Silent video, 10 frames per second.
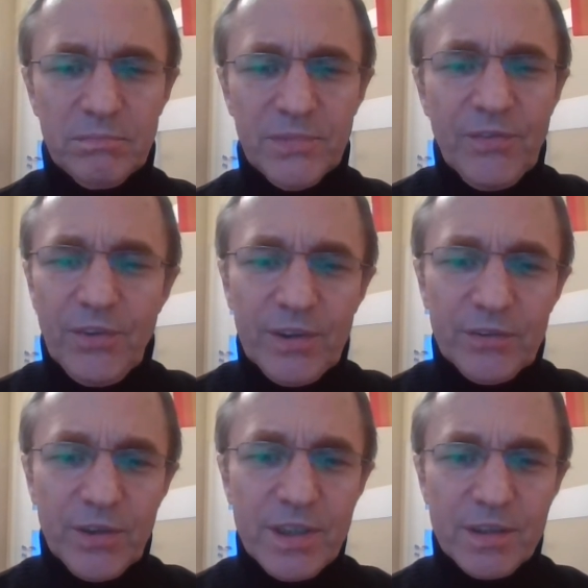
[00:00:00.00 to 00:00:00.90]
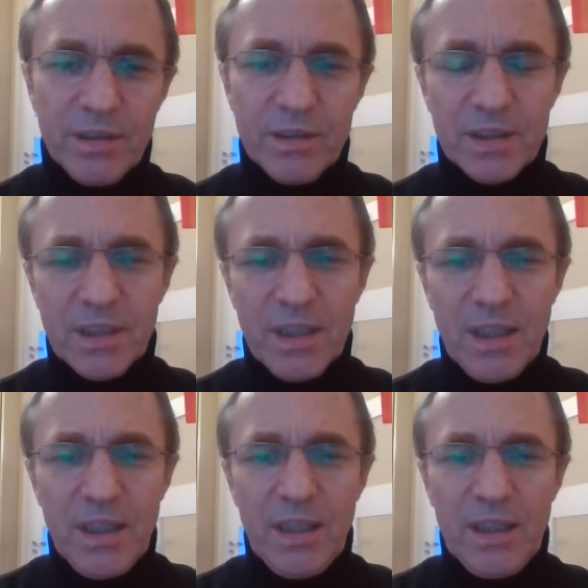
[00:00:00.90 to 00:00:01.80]
different reasons
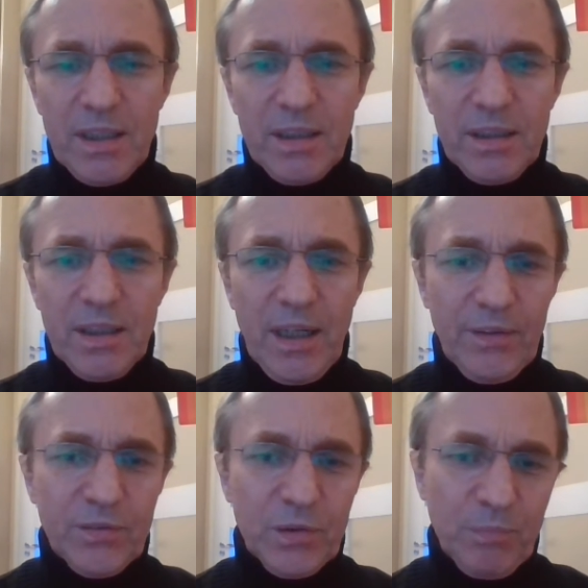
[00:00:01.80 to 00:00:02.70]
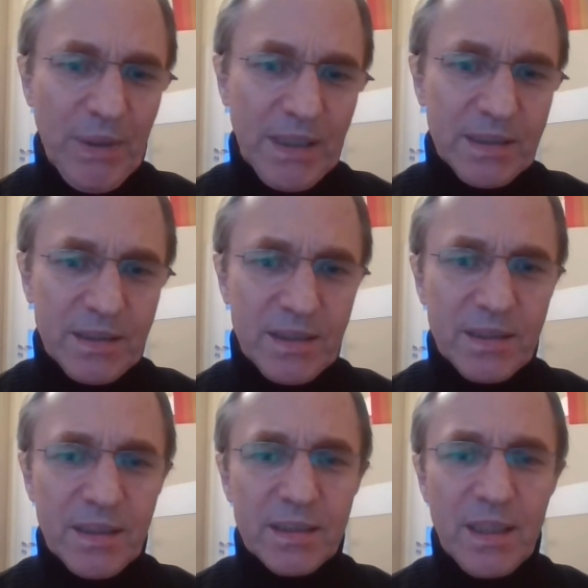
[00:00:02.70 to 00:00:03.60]
have to pass
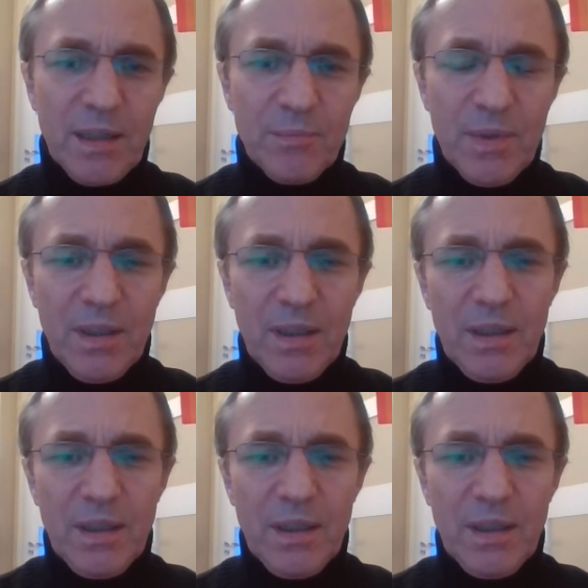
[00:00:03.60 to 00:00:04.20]
this exam.